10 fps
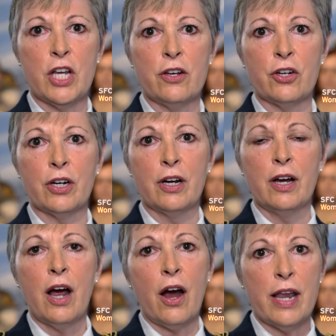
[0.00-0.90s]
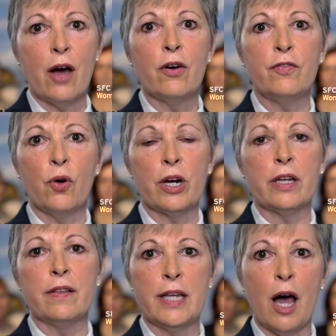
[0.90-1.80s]
of gender, are now
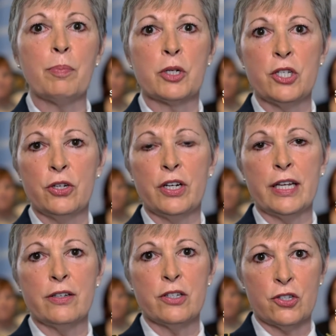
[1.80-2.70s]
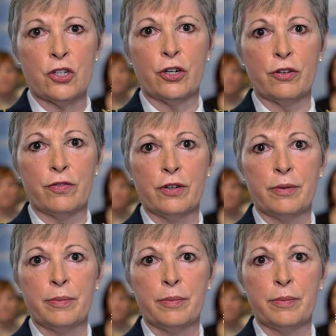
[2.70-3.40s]
afforded the opportunity to serve.